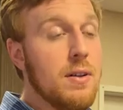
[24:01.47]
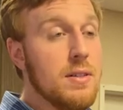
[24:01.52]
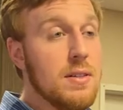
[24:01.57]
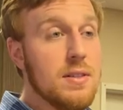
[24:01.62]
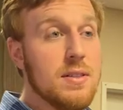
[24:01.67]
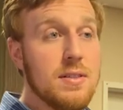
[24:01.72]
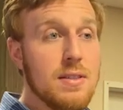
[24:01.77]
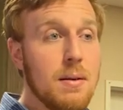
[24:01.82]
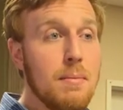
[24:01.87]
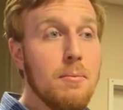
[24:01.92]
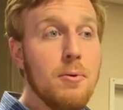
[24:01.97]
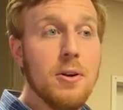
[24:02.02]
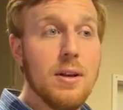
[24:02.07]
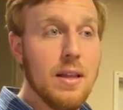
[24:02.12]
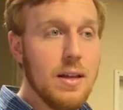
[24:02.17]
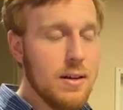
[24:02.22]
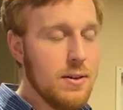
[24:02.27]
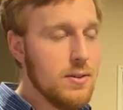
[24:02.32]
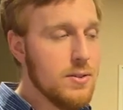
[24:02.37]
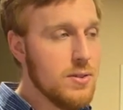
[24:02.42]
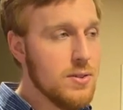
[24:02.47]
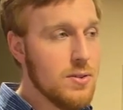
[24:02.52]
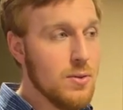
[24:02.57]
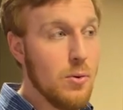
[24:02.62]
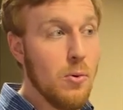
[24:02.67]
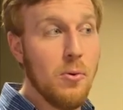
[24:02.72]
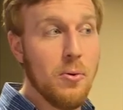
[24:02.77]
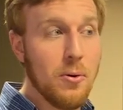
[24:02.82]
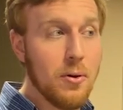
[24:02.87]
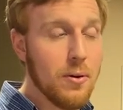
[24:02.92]
onto someone else,
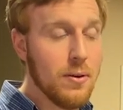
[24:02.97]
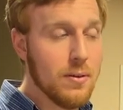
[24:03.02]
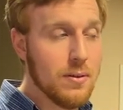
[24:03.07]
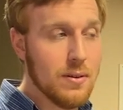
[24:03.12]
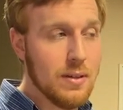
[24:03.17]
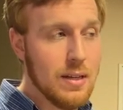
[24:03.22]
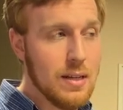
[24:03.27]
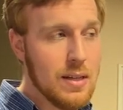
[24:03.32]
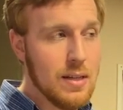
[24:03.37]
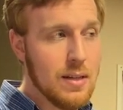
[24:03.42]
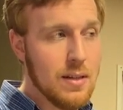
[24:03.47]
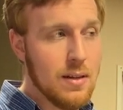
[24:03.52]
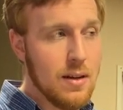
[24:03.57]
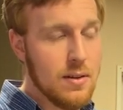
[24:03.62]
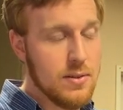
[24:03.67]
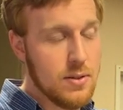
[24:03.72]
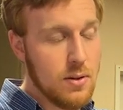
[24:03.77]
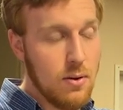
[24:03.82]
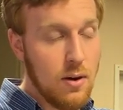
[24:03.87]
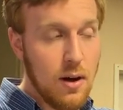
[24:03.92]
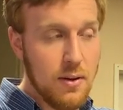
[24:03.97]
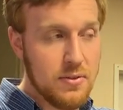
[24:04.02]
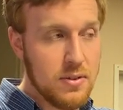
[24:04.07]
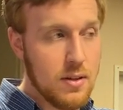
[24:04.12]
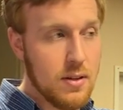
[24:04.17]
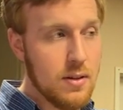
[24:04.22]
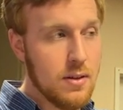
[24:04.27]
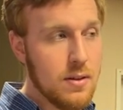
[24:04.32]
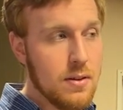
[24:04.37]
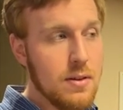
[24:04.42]
or so
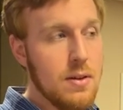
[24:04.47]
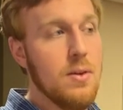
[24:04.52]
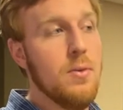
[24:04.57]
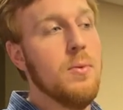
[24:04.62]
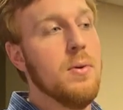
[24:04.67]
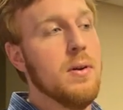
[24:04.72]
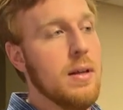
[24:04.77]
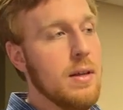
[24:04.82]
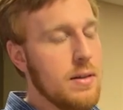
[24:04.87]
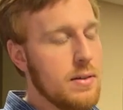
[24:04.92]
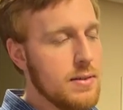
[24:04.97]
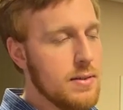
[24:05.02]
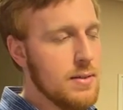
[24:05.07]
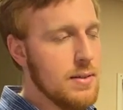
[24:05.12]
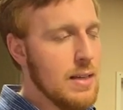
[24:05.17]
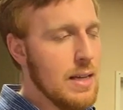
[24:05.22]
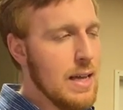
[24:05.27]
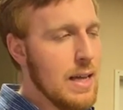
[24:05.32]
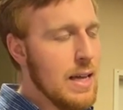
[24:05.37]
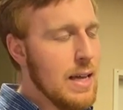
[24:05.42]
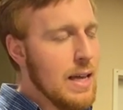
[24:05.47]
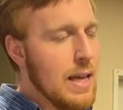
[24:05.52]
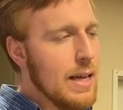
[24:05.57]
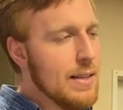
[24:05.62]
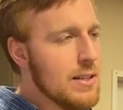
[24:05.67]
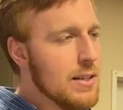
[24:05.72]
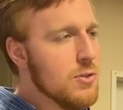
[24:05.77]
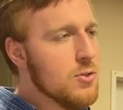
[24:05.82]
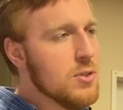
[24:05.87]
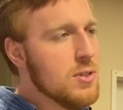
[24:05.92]
often, no one else.
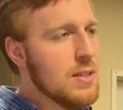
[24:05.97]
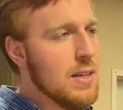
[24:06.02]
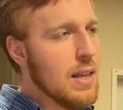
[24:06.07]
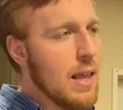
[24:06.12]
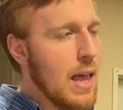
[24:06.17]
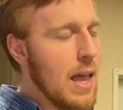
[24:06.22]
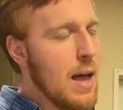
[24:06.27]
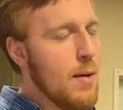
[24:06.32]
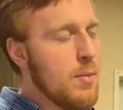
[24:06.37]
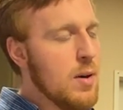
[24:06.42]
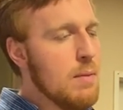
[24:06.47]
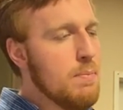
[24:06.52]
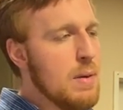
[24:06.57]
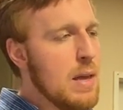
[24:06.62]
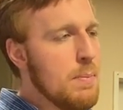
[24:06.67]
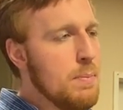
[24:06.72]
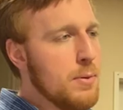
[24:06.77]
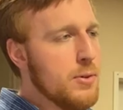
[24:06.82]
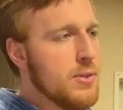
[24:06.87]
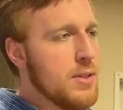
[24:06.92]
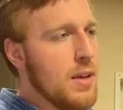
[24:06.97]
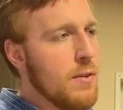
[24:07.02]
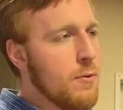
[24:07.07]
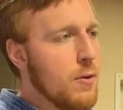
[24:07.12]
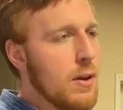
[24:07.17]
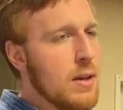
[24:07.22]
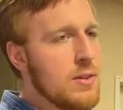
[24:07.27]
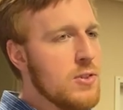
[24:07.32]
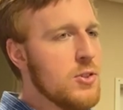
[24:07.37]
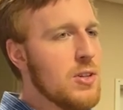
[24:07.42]
It's interesting how many people
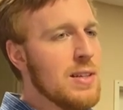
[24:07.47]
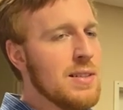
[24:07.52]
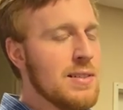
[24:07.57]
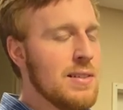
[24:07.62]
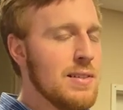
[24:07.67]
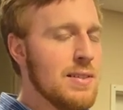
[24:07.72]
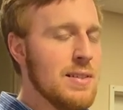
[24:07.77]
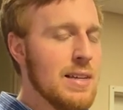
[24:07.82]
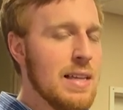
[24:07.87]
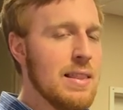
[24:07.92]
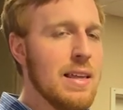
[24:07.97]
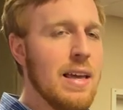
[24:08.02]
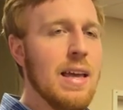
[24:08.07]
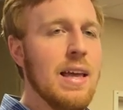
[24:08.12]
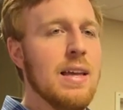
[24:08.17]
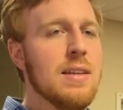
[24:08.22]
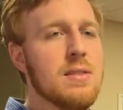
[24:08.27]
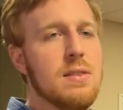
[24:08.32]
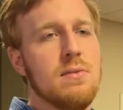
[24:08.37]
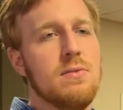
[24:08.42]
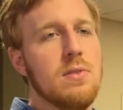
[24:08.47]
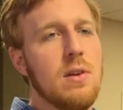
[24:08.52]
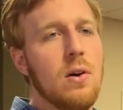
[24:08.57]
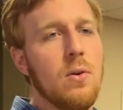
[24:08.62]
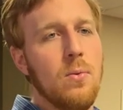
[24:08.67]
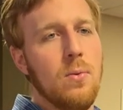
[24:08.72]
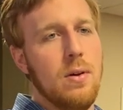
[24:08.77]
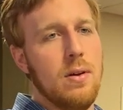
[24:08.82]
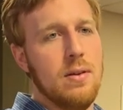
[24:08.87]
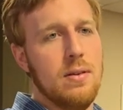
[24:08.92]
suffer injustice at the hands of no
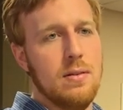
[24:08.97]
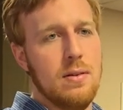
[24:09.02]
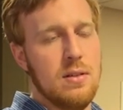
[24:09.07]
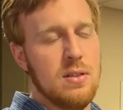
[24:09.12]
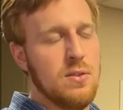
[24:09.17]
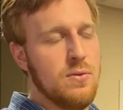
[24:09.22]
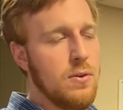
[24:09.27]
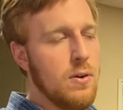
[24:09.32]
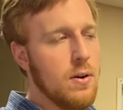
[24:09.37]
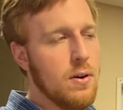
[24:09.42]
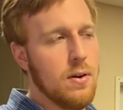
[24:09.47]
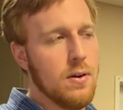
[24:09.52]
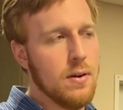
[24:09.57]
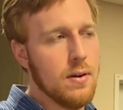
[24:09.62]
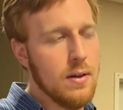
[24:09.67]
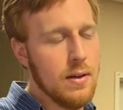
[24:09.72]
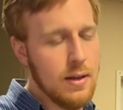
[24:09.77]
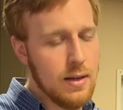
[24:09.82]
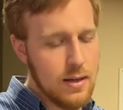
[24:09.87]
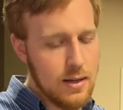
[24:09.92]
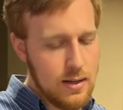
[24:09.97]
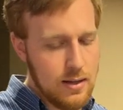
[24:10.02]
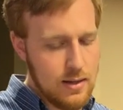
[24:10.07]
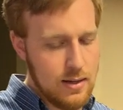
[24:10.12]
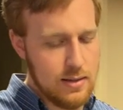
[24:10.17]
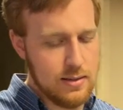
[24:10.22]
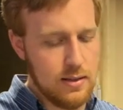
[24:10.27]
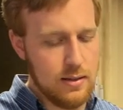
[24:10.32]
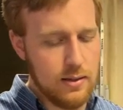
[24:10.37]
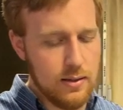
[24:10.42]
one as far
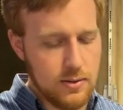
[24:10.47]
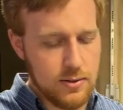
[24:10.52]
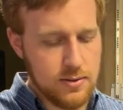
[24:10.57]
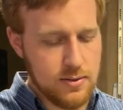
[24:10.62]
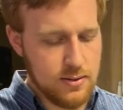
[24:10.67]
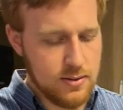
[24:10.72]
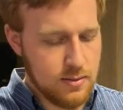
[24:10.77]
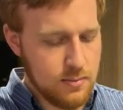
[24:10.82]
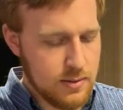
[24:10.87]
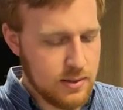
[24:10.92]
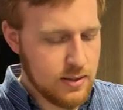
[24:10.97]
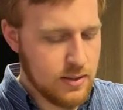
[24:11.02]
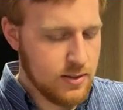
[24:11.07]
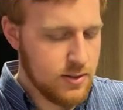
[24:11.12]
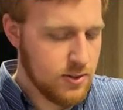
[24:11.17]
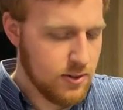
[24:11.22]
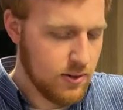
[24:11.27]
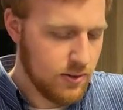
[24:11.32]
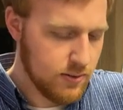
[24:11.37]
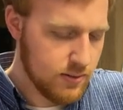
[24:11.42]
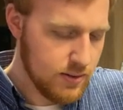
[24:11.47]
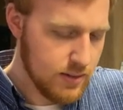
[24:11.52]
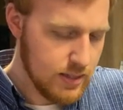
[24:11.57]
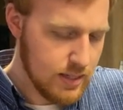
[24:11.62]
as the legal system is concerned.